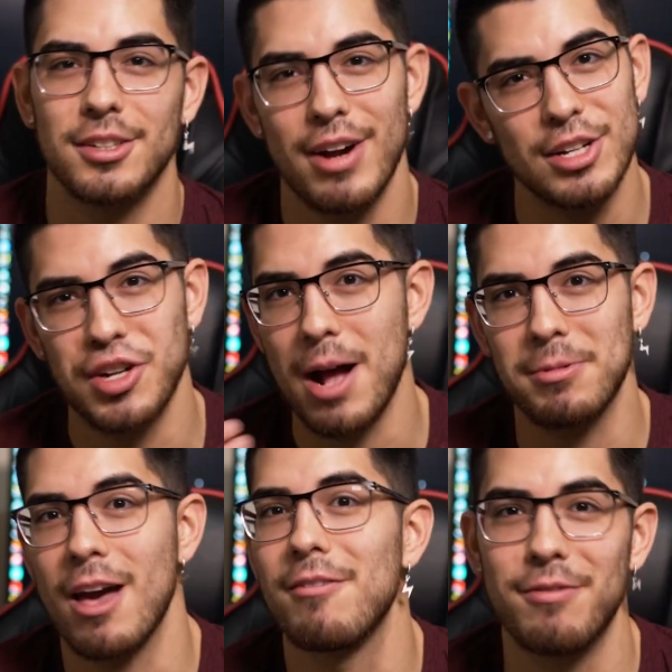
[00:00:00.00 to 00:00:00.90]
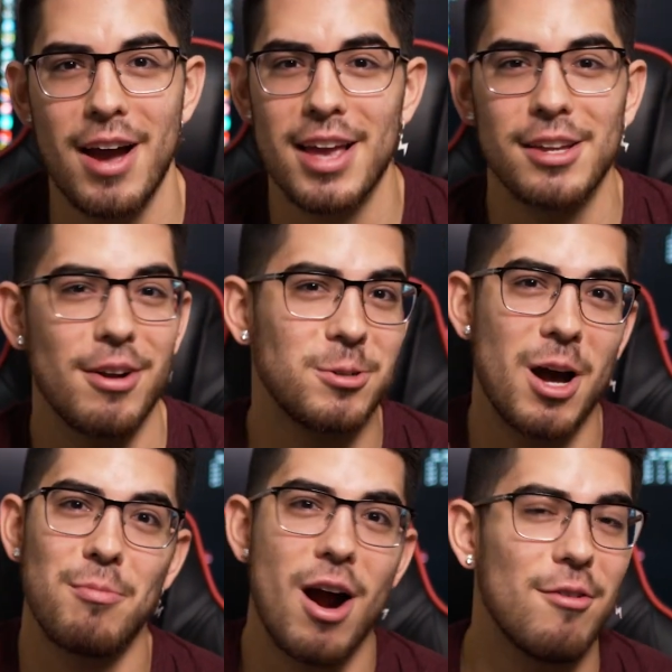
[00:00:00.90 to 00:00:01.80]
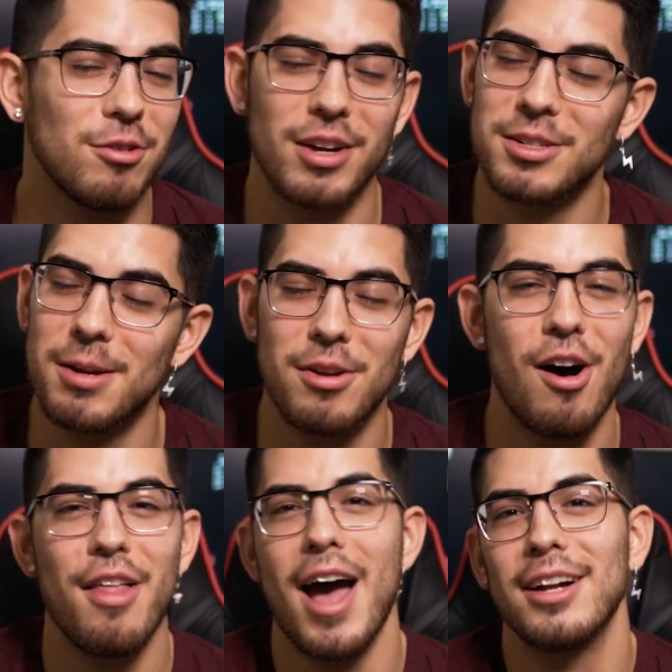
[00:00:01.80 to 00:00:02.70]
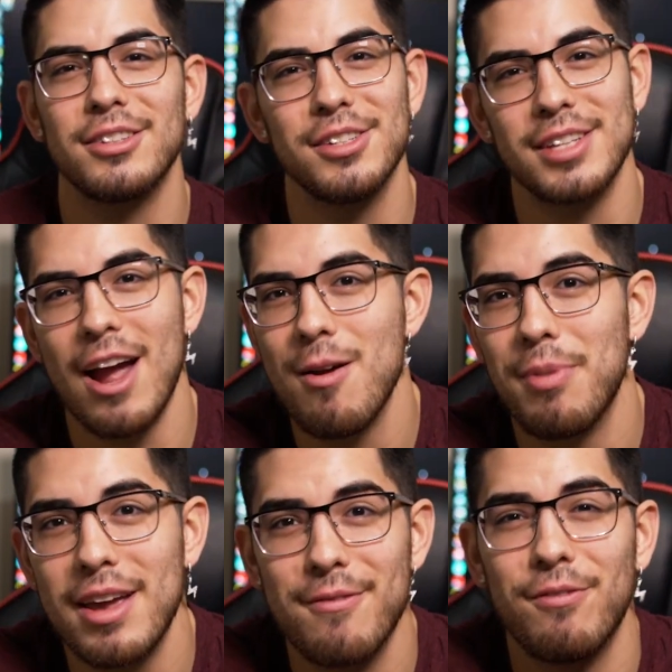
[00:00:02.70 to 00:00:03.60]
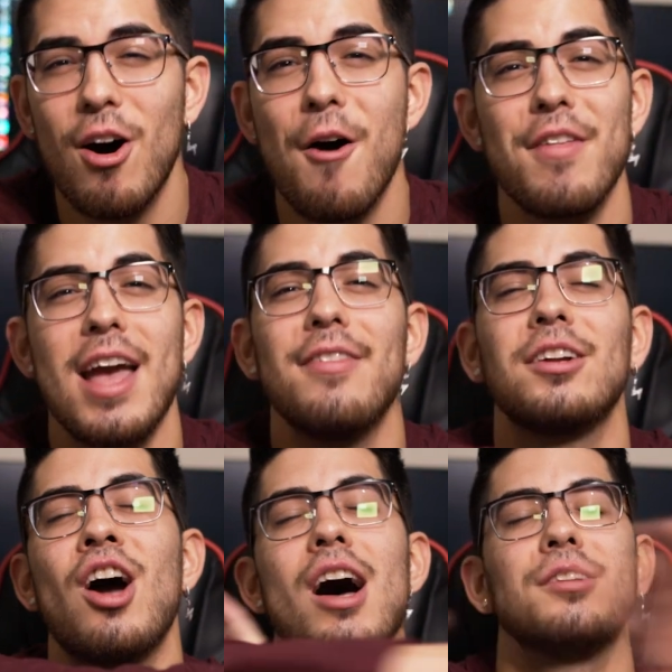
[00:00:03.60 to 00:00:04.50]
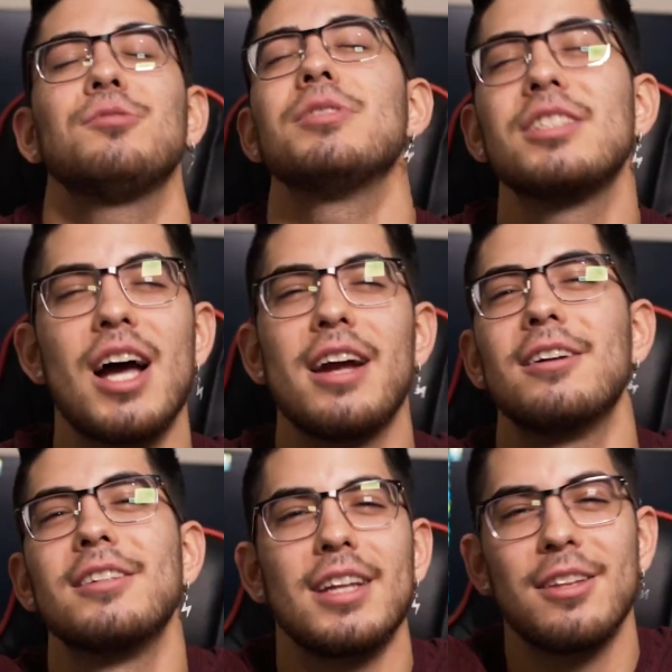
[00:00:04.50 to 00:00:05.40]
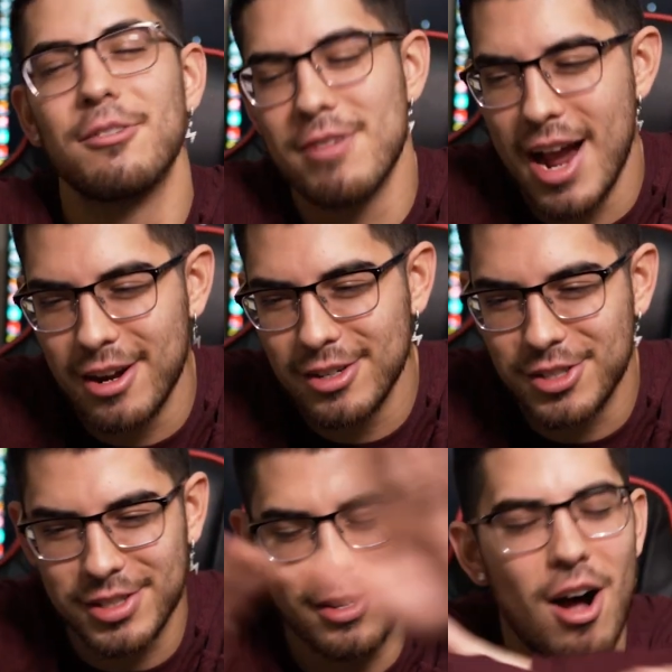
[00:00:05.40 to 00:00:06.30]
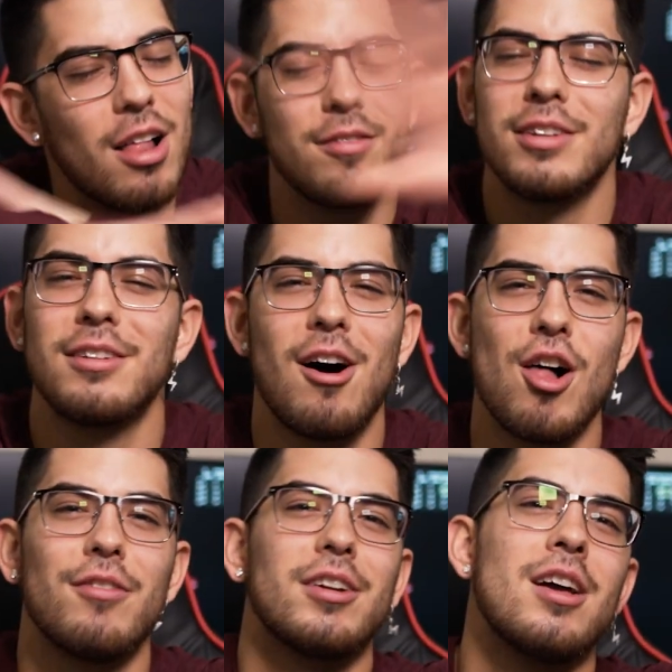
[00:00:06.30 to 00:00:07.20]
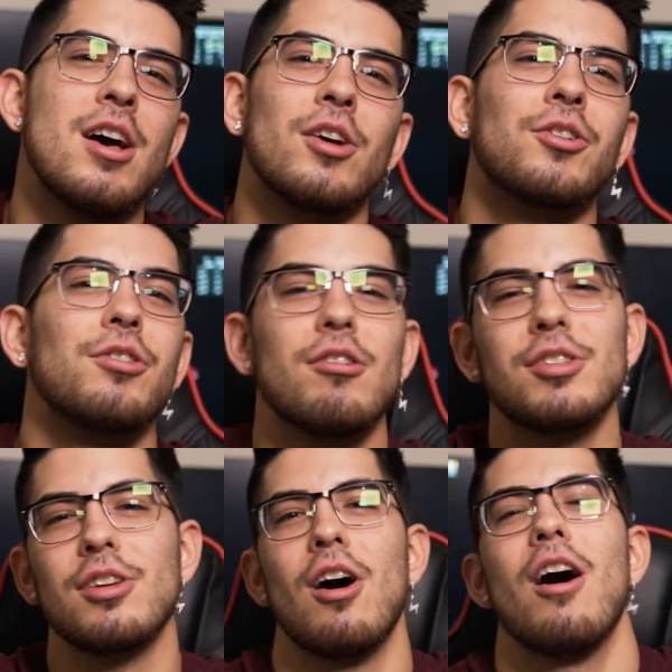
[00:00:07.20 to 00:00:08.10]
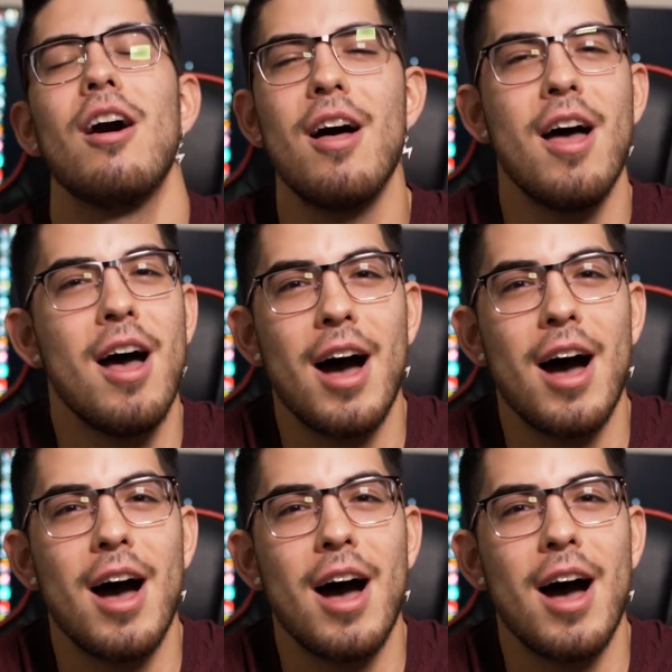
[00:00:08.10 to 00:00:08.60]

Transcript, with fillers: Great job, Kevin Feige. Great job, Marvel. Great job to all the actors, everybody involved, and the costume designers and the writers. Just all of it, all of it. Kudos to y'all.